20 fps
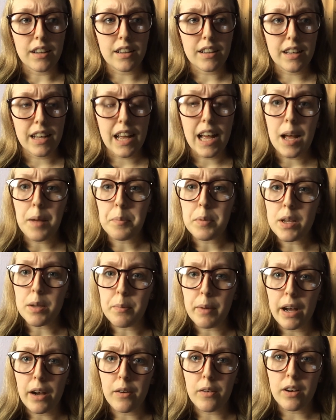happy
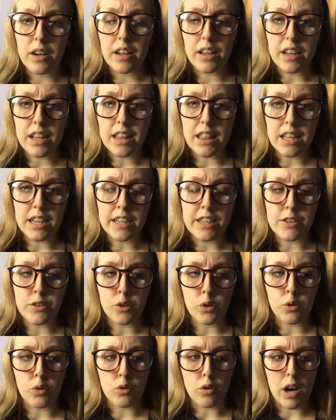about, and I think is
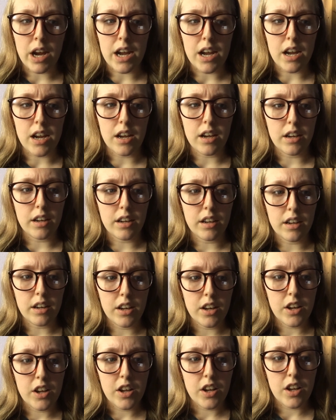a great
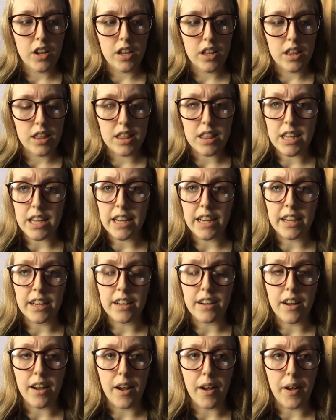thing.